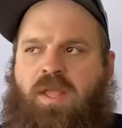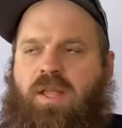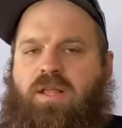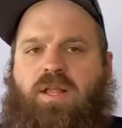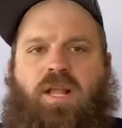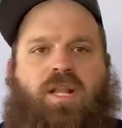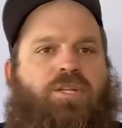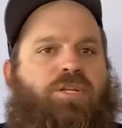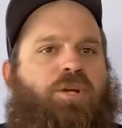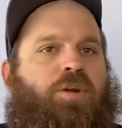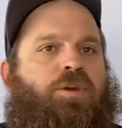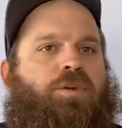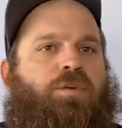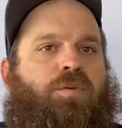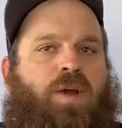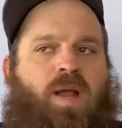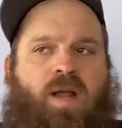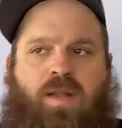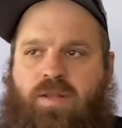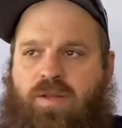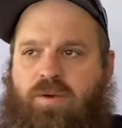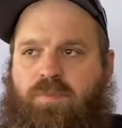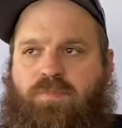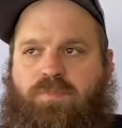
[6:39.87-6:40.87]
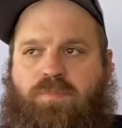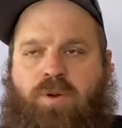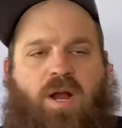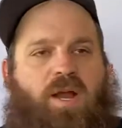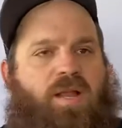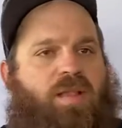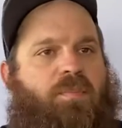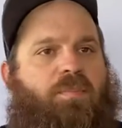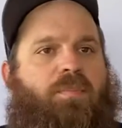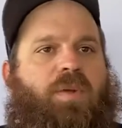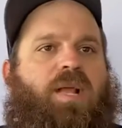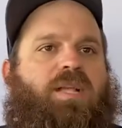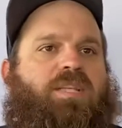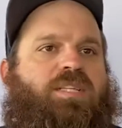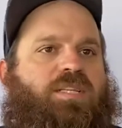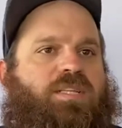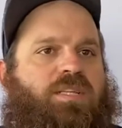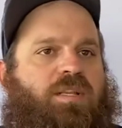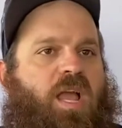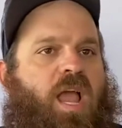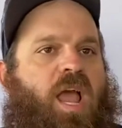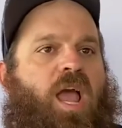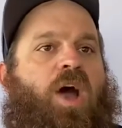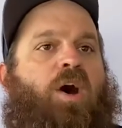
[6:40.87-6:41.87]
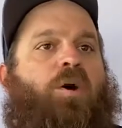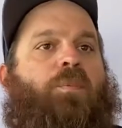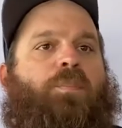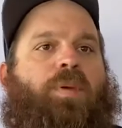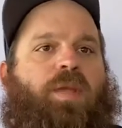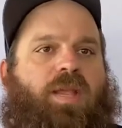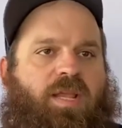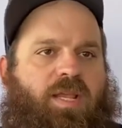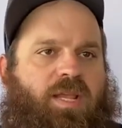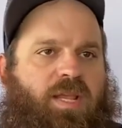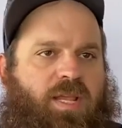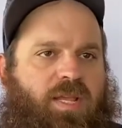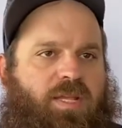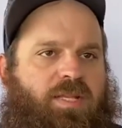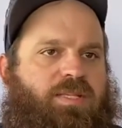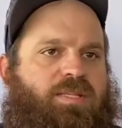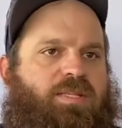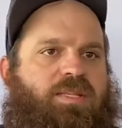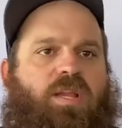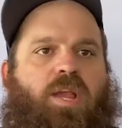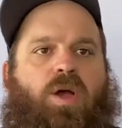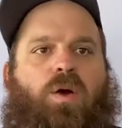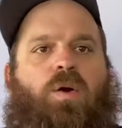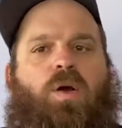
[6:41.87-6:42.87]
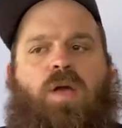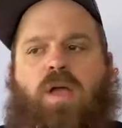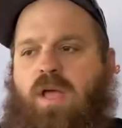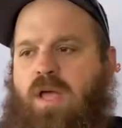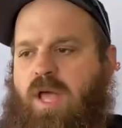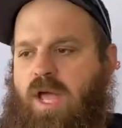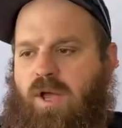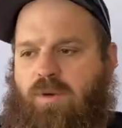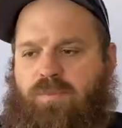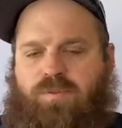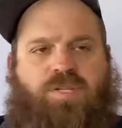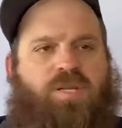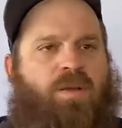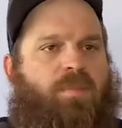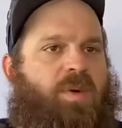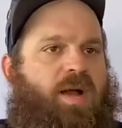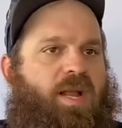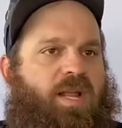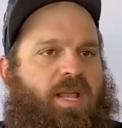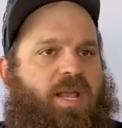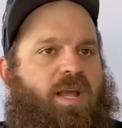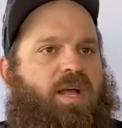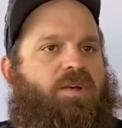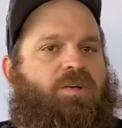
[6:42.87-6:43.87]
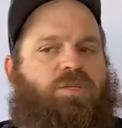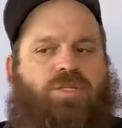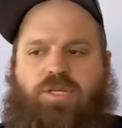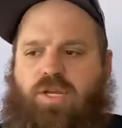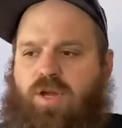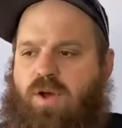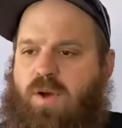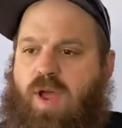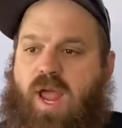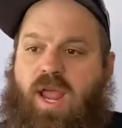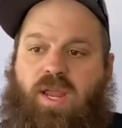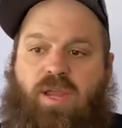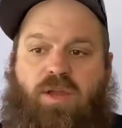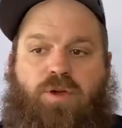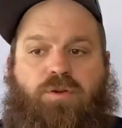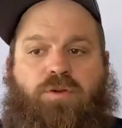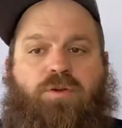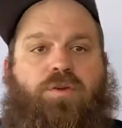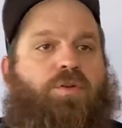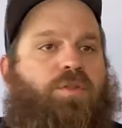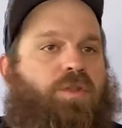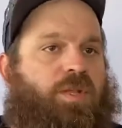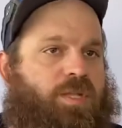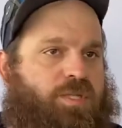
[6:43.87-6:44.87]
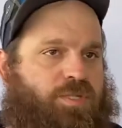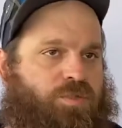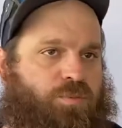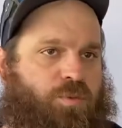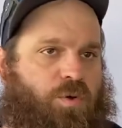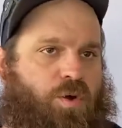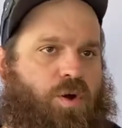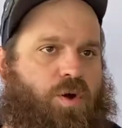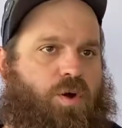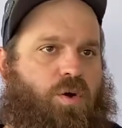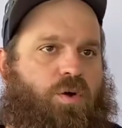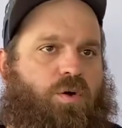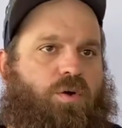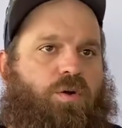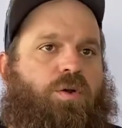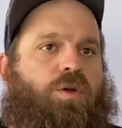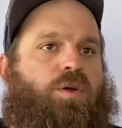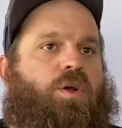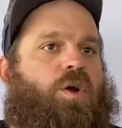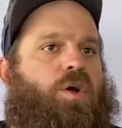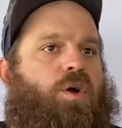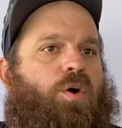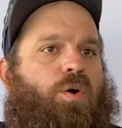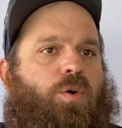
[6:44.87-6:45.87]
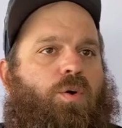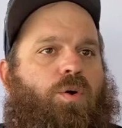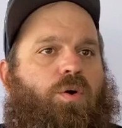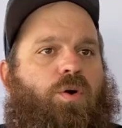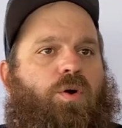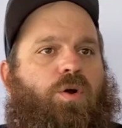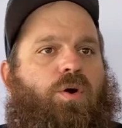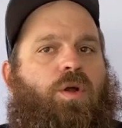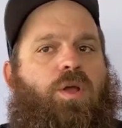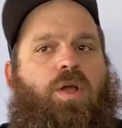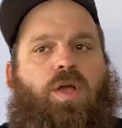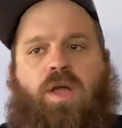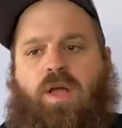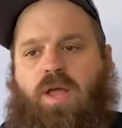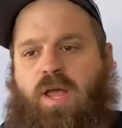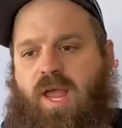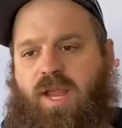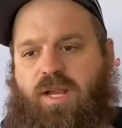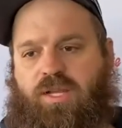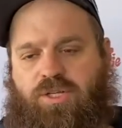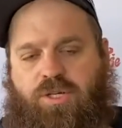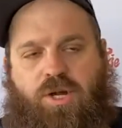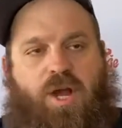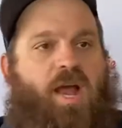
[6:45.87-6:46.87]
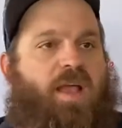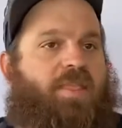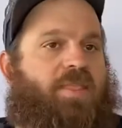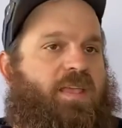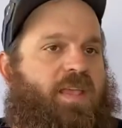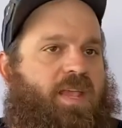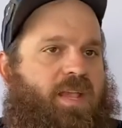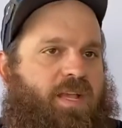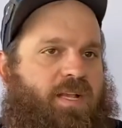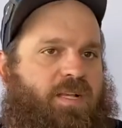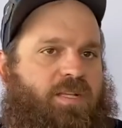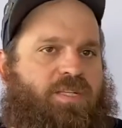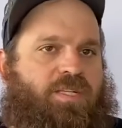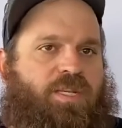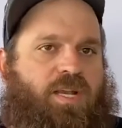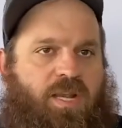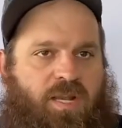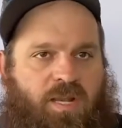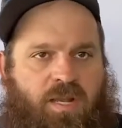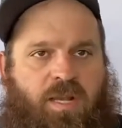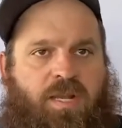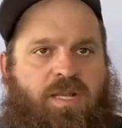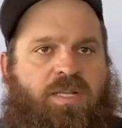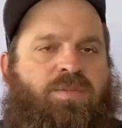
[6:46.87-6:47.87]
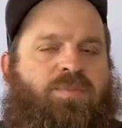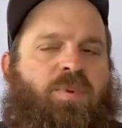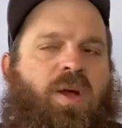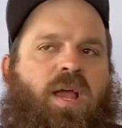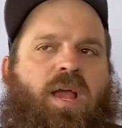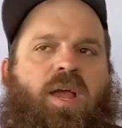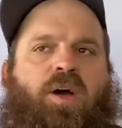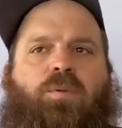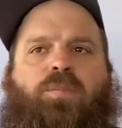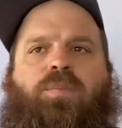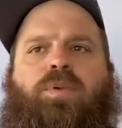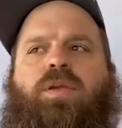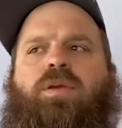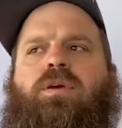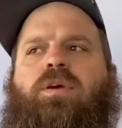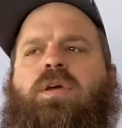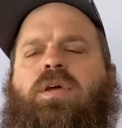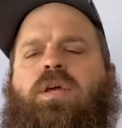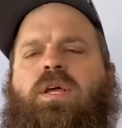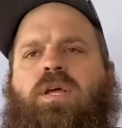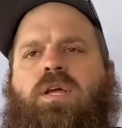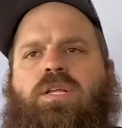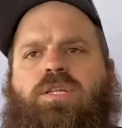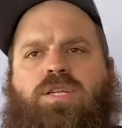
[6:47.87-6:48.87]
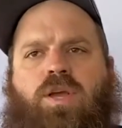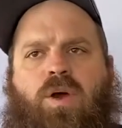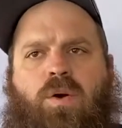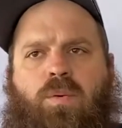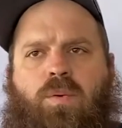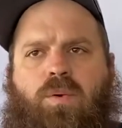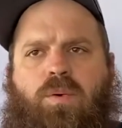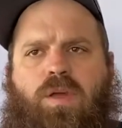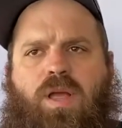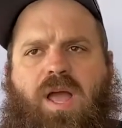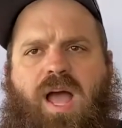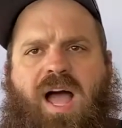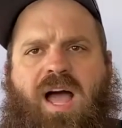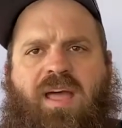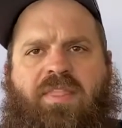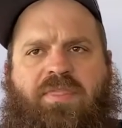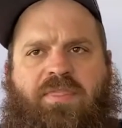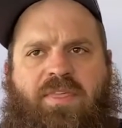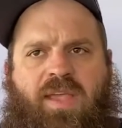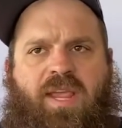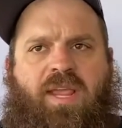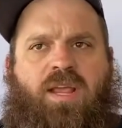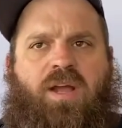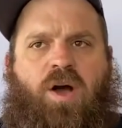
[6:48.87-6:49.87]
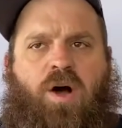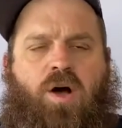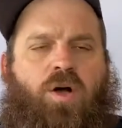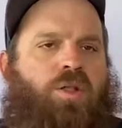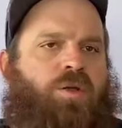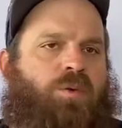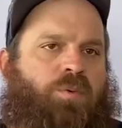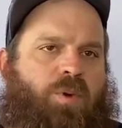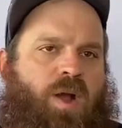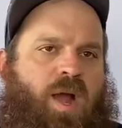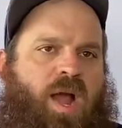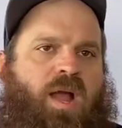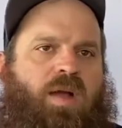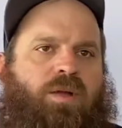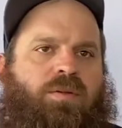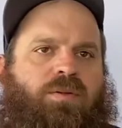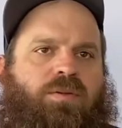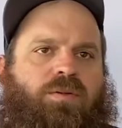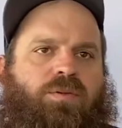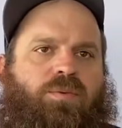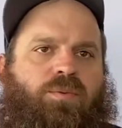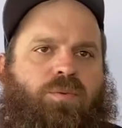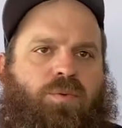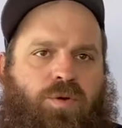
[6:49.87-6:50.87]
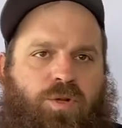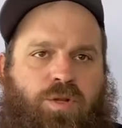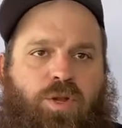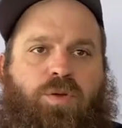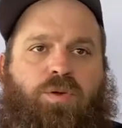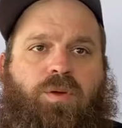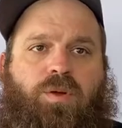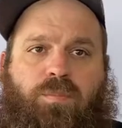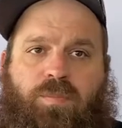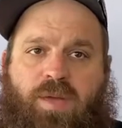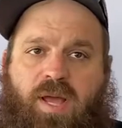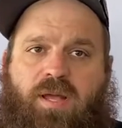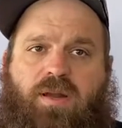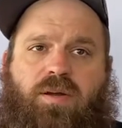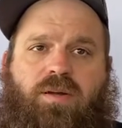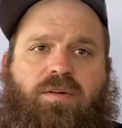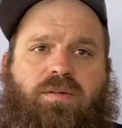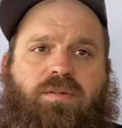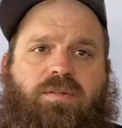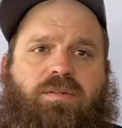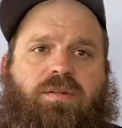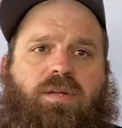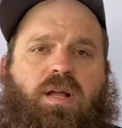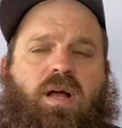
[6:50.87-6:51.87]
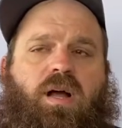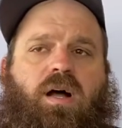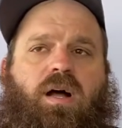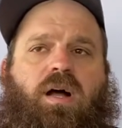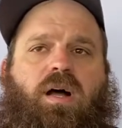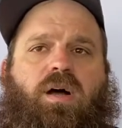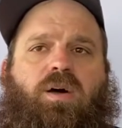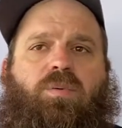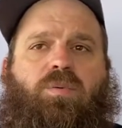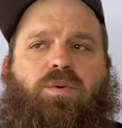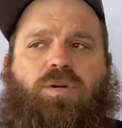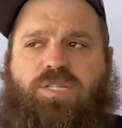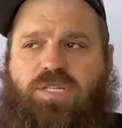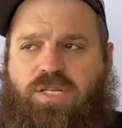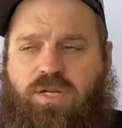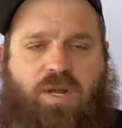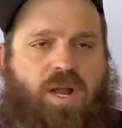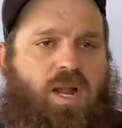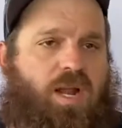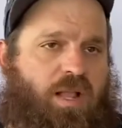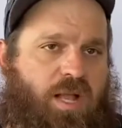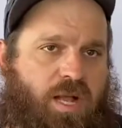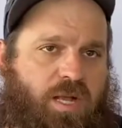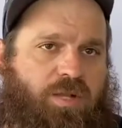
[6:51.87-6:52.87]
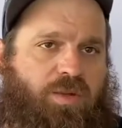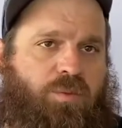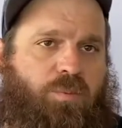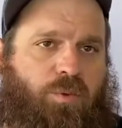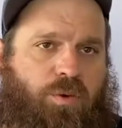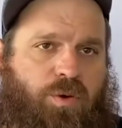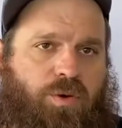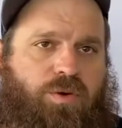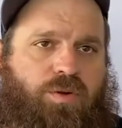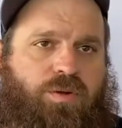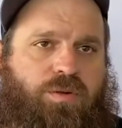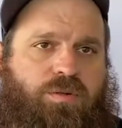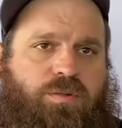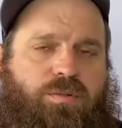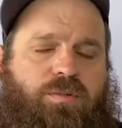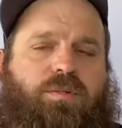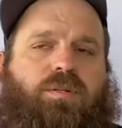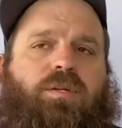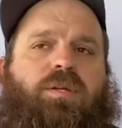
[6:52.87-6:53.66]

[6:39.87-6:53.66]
They turned around. They're probably the best helping kids, you know, help somebody else, you know, hey, you're doing this wrong, or hey, try this, and this might help you. So I think all around we're doing better. Uh, we still got a lot to work on,